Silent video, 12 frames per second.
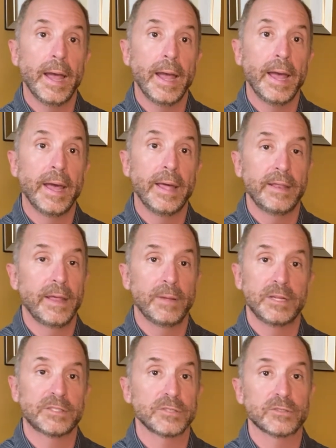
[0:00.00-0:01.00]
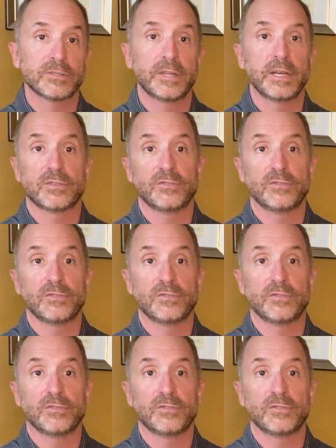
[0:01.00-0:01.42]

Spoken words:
And they may still say it's